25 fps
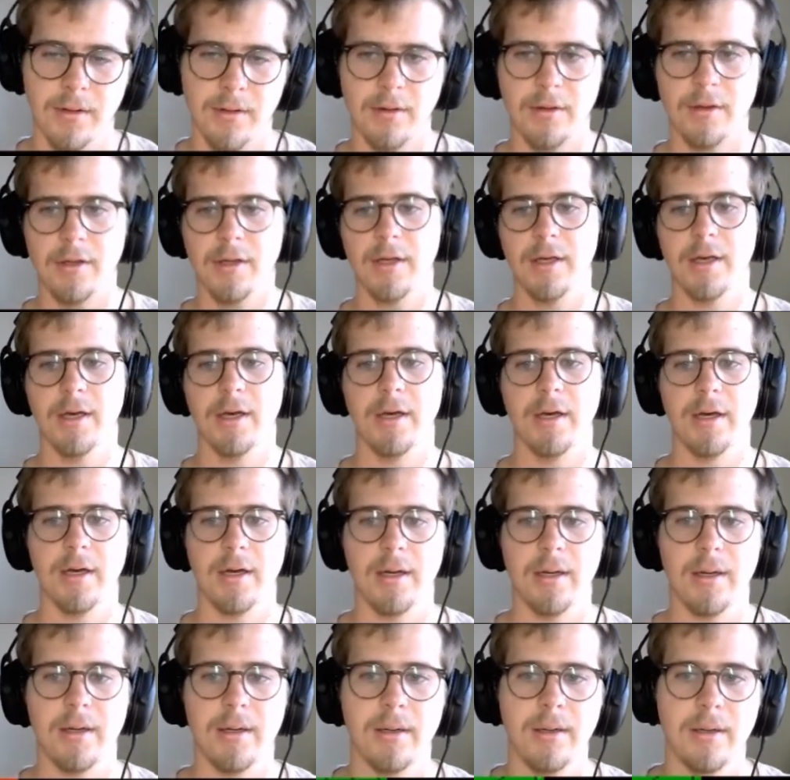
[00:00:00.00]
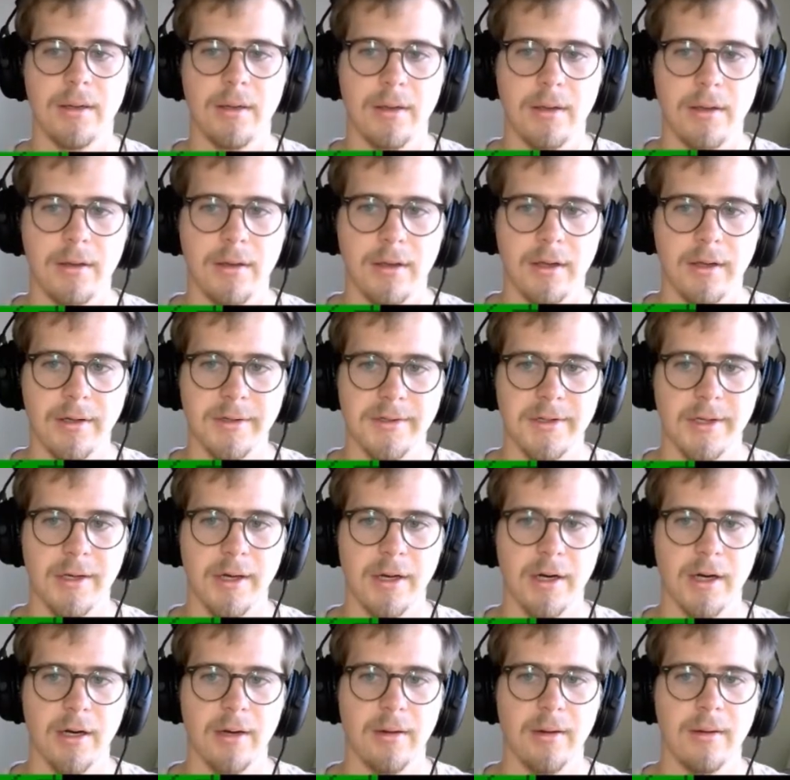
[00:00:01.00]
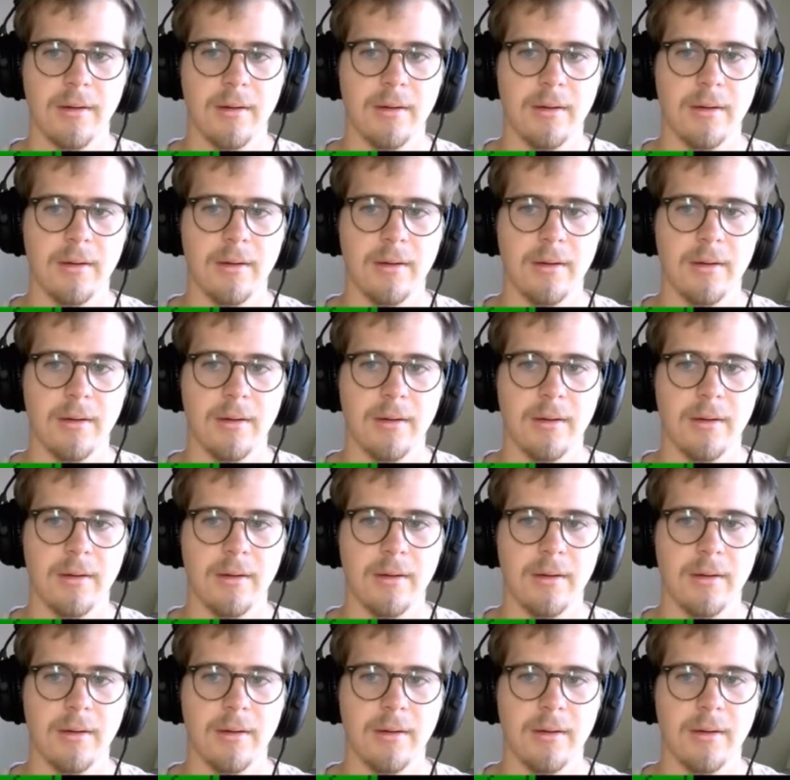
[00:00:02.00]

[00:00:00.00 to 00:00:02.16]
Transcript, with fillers: The, uh, things here.